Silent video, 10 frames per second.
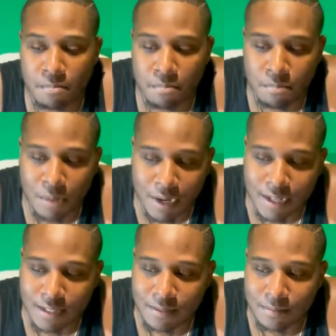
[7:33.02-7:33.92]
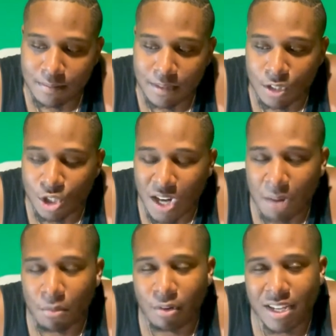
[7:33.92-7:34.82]
But Ja
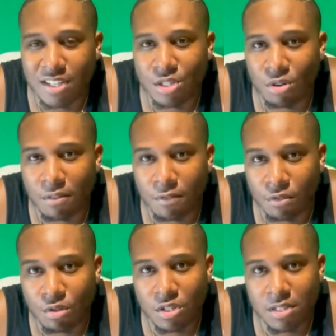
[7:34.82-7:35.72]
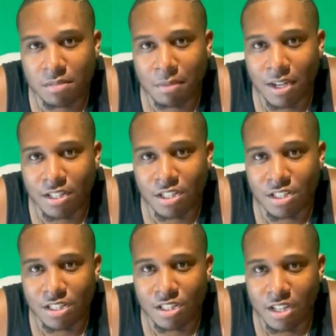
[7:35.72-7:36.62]
Morant is so influenced by
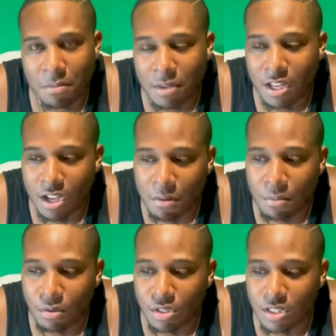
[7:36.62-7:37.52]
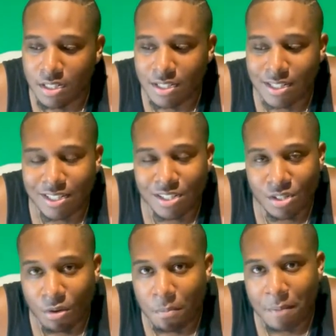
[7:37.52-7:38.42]
NBA Youngboy
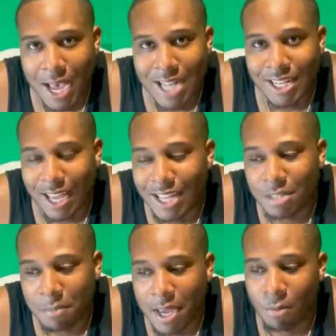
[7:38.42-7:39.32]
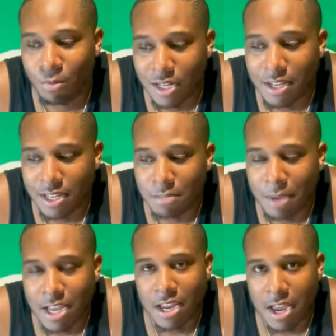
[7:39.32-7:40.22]
so bad that it really is
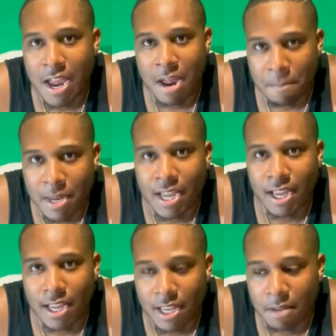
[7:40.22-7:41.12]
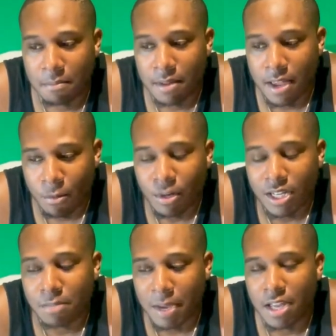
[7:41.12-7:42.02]
making him
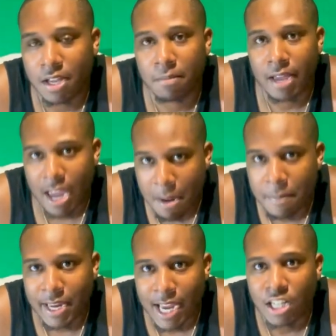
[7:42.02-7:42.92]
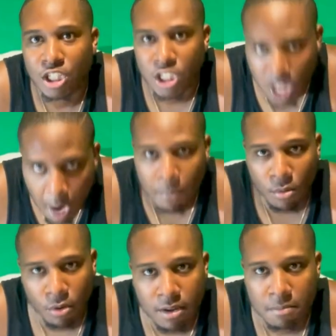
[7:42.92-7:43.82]
NBA Dumbboy.